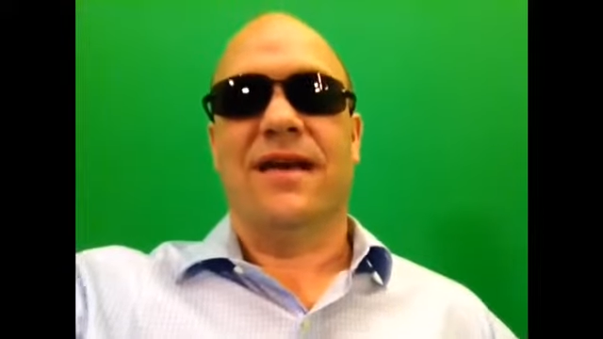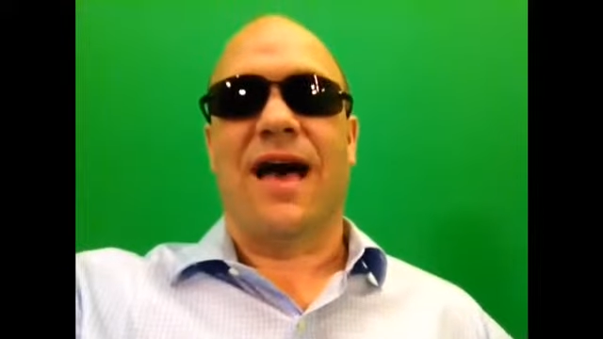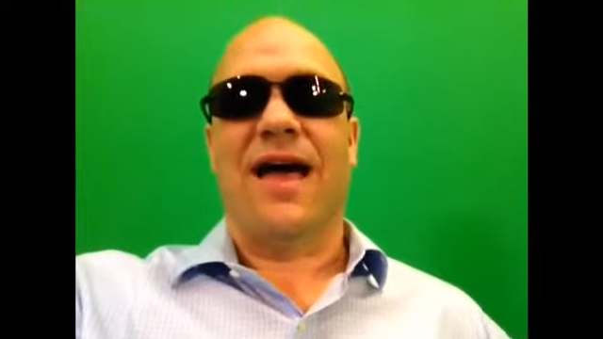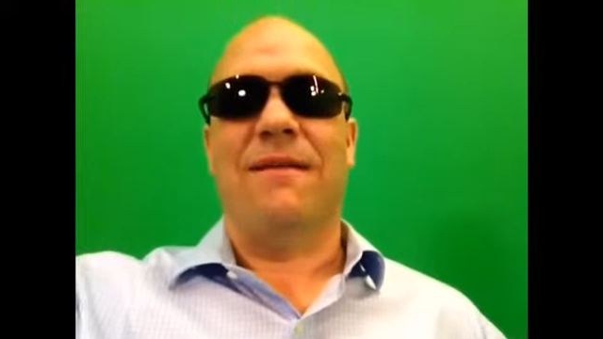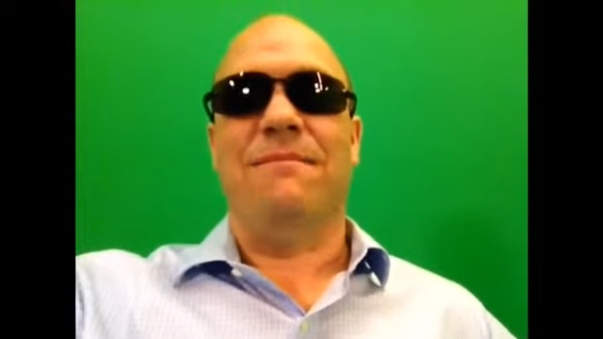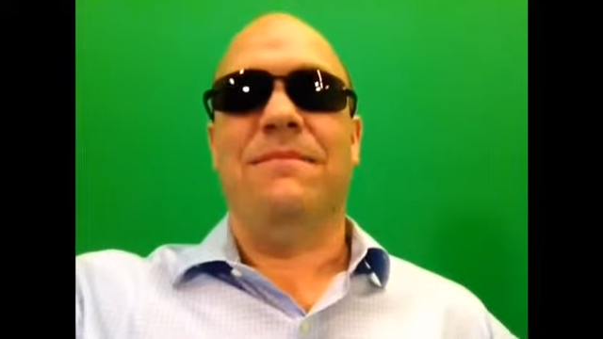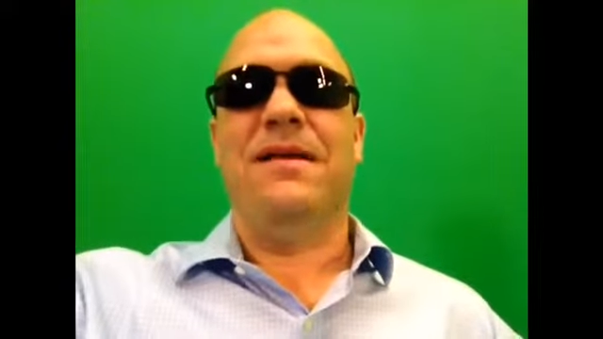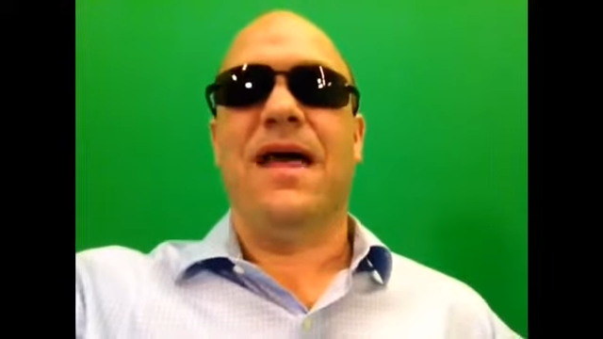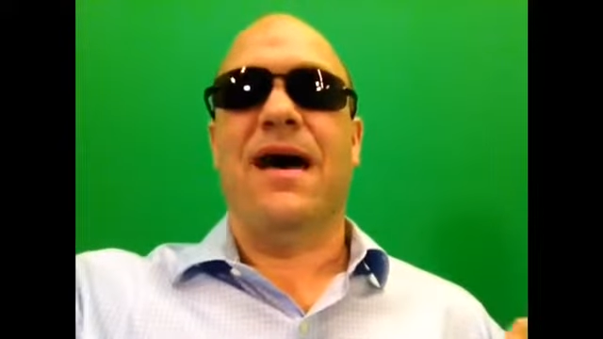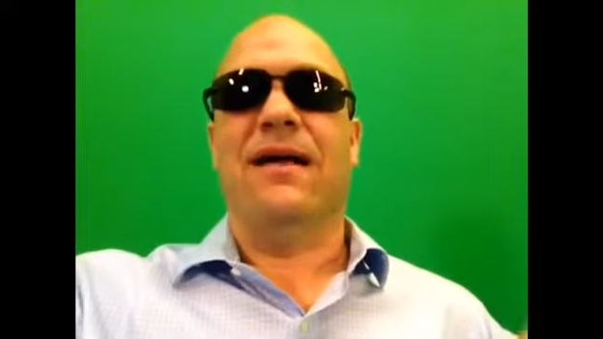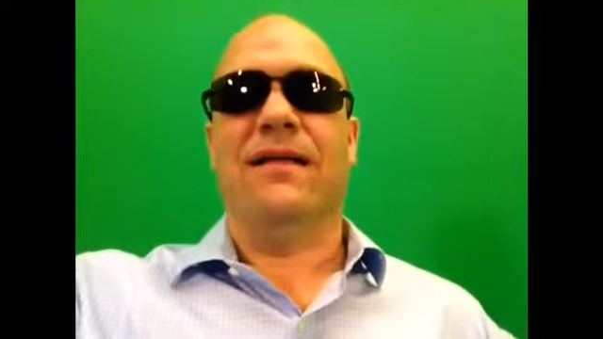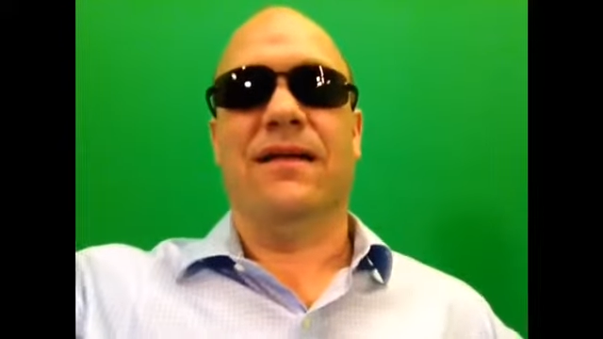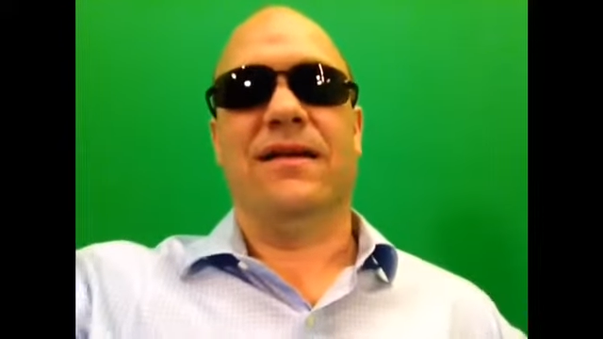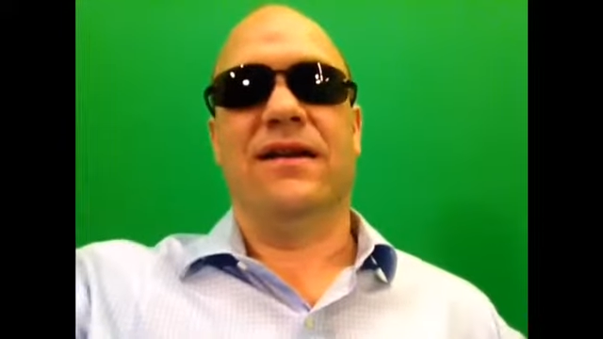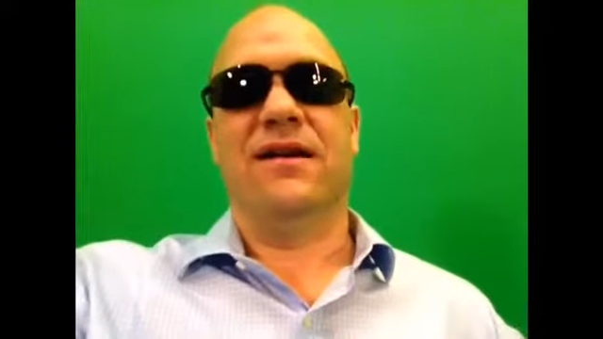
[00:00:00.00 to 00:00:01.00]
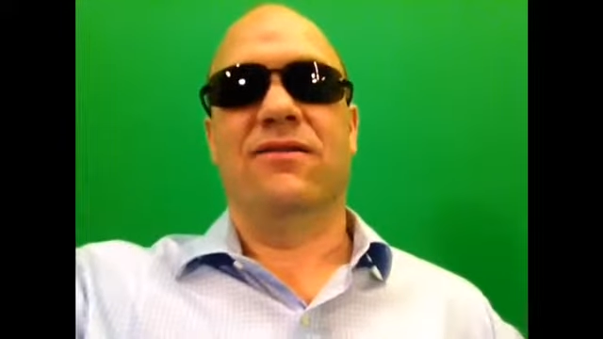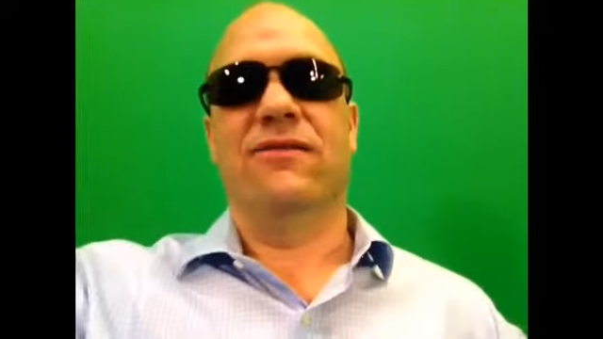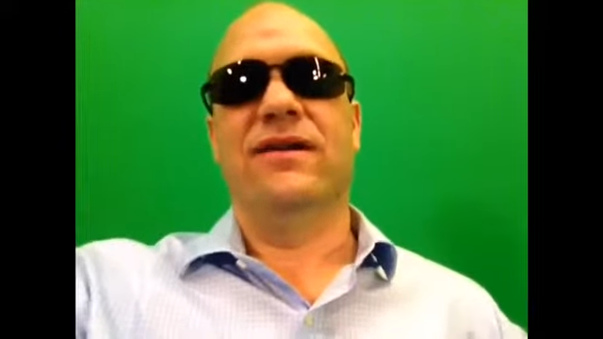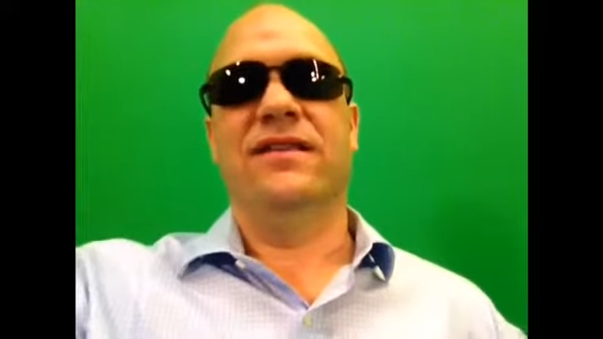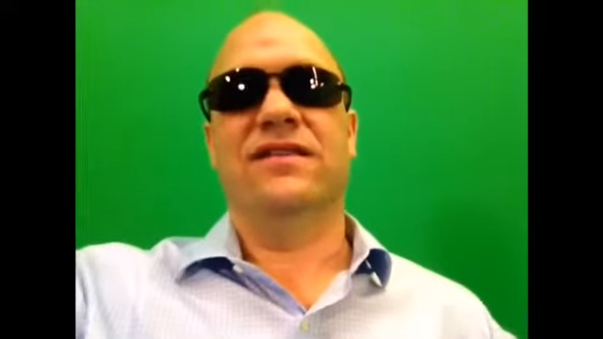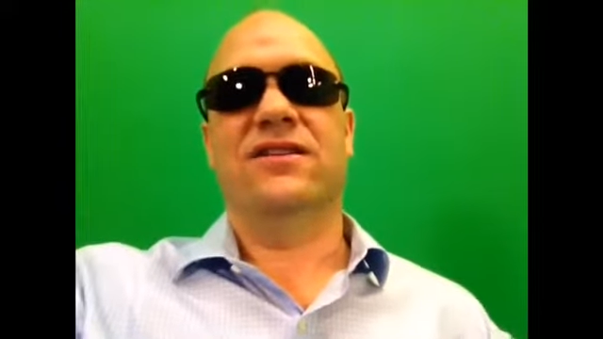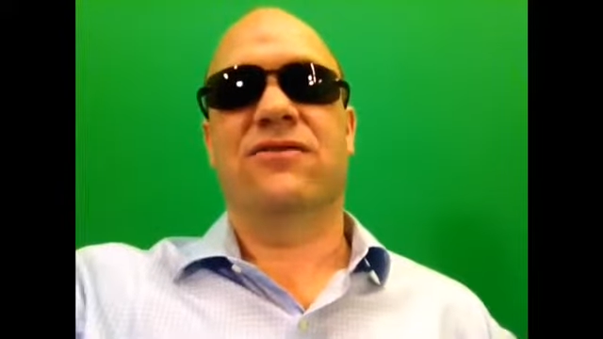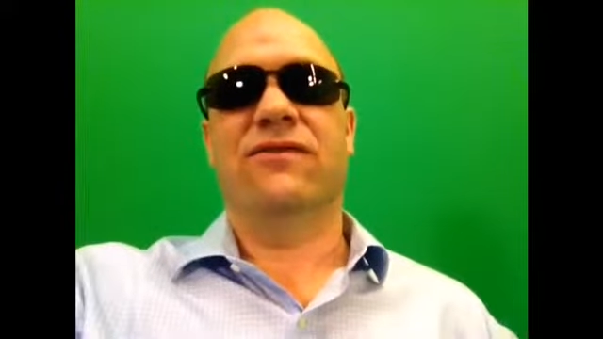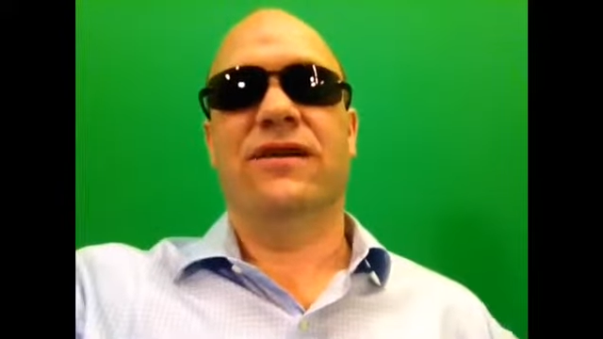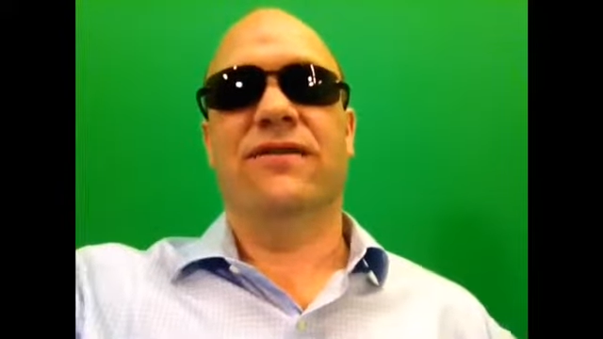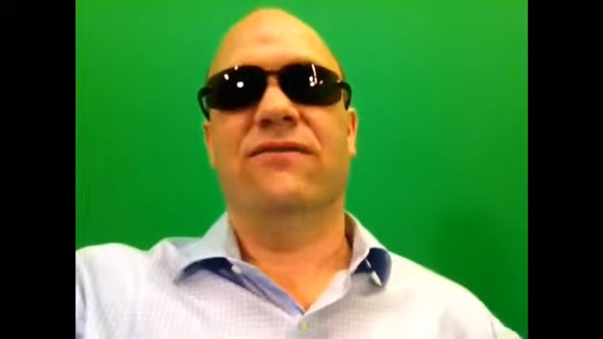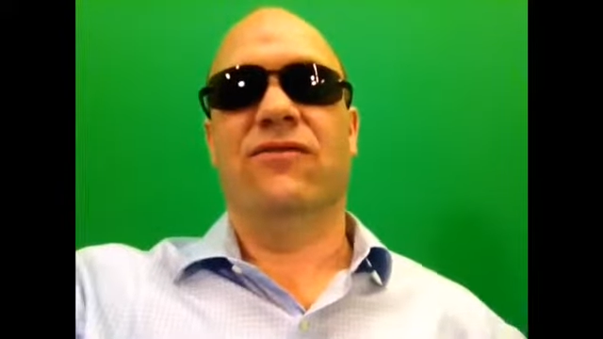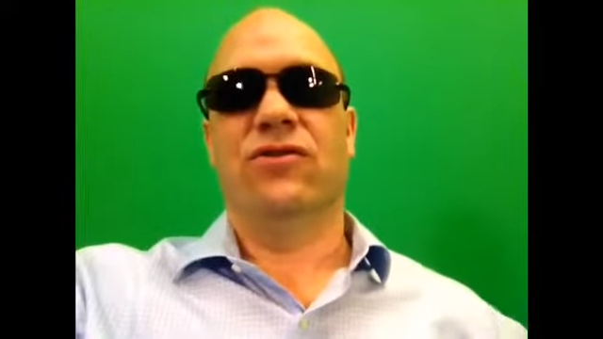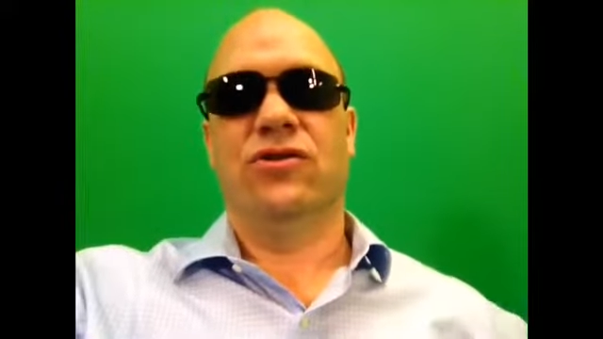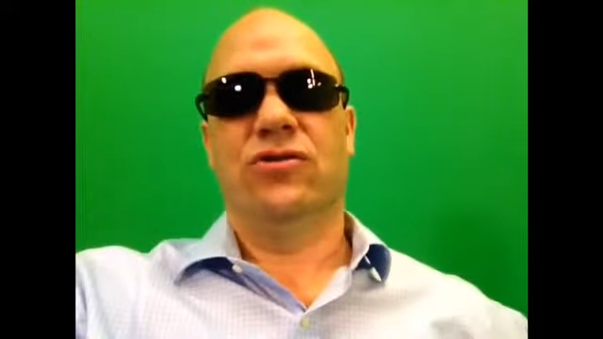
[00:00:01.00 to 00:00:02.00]
I am now in a green
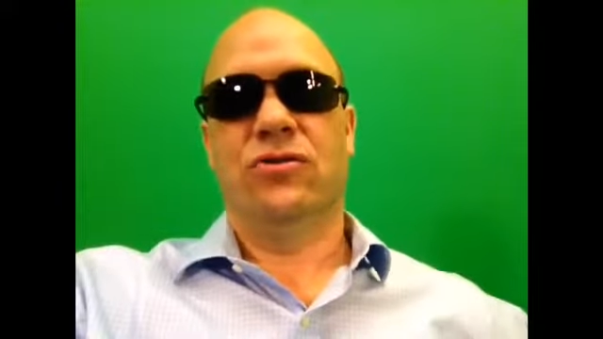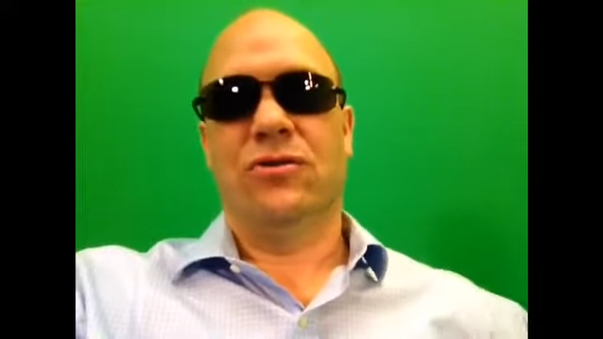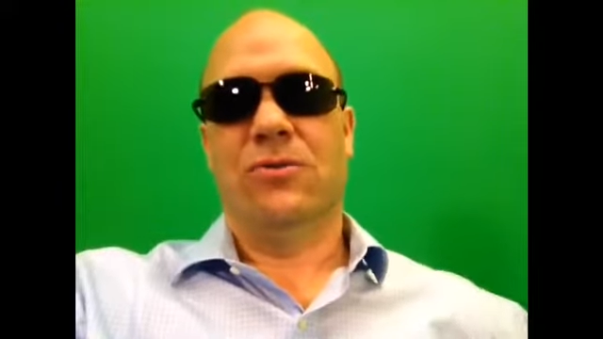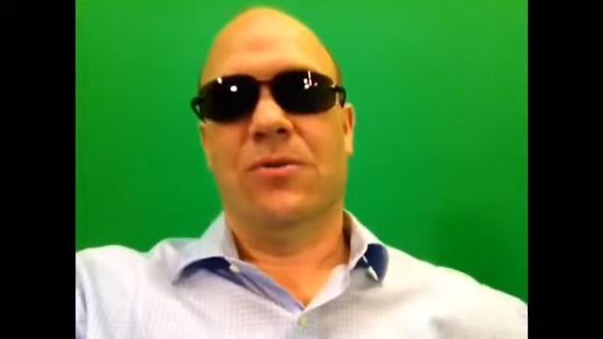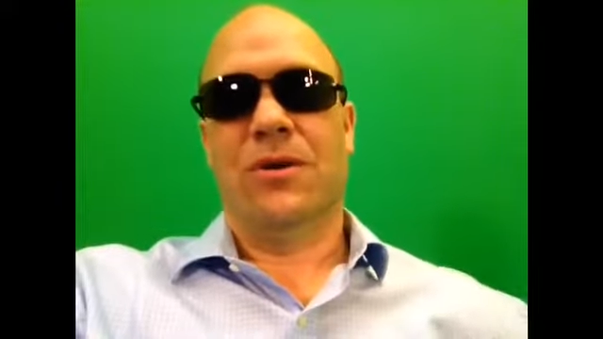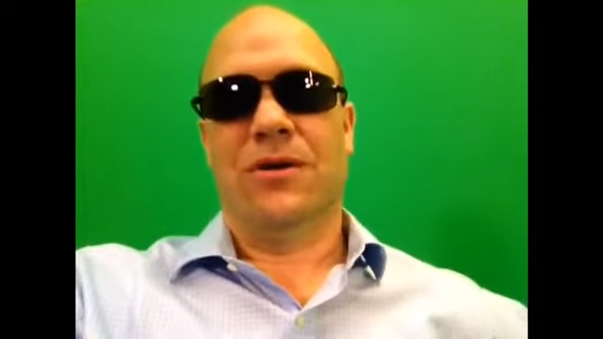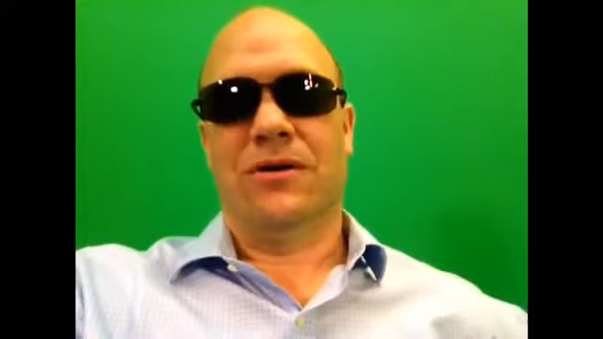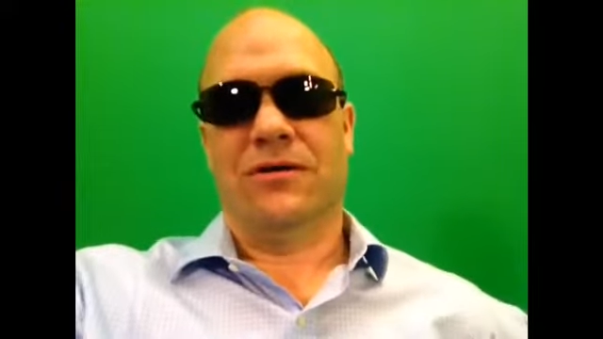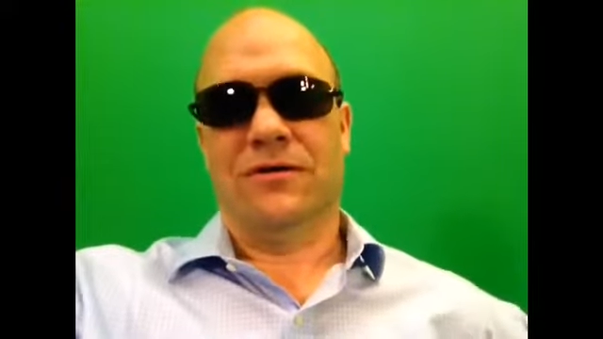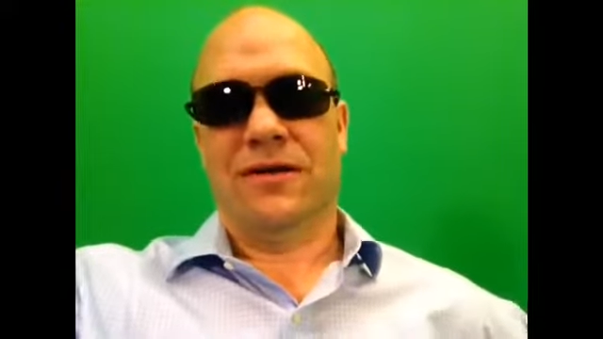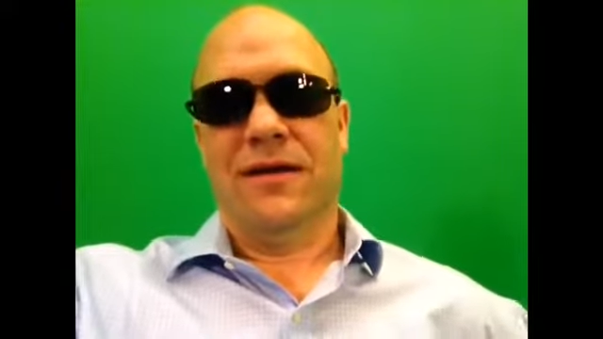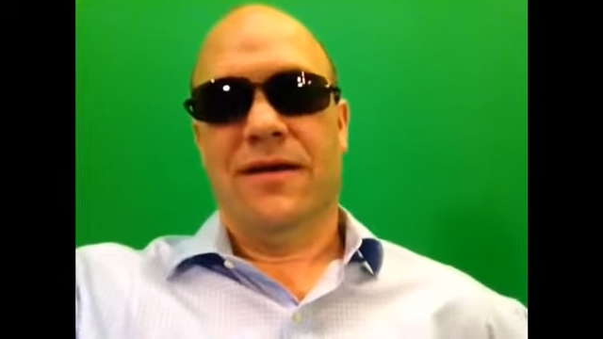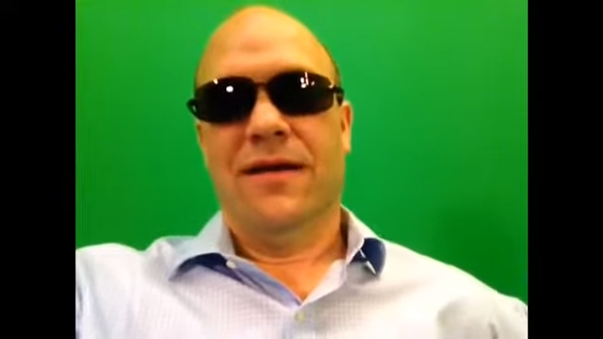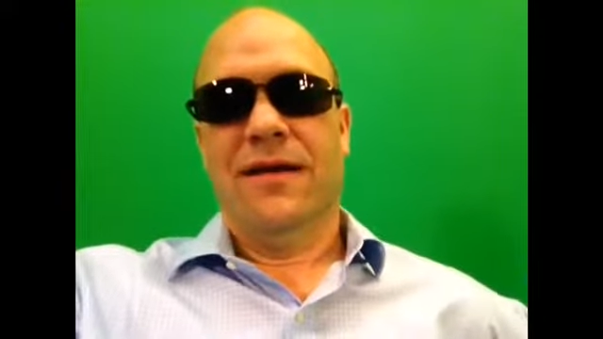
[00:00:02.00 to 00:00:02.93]
screen virtual world.